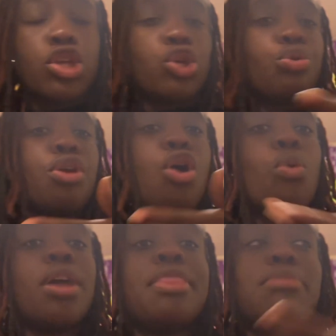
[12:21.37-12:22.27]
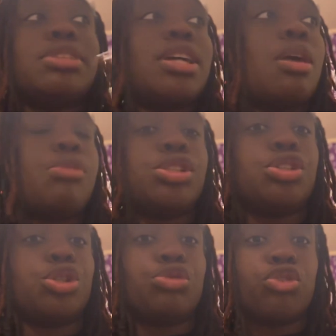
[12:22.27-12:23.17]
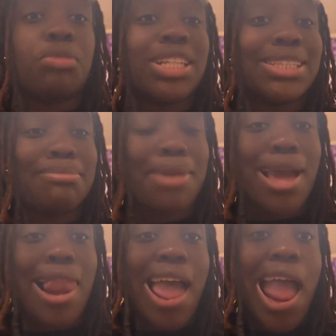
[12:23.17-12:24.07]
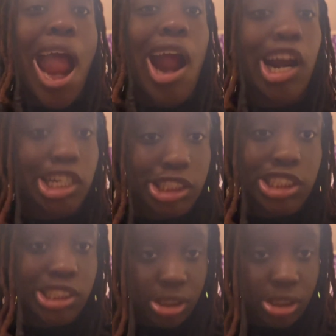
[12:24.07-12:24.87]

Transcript: you don't want them to come into your room and smell harsh.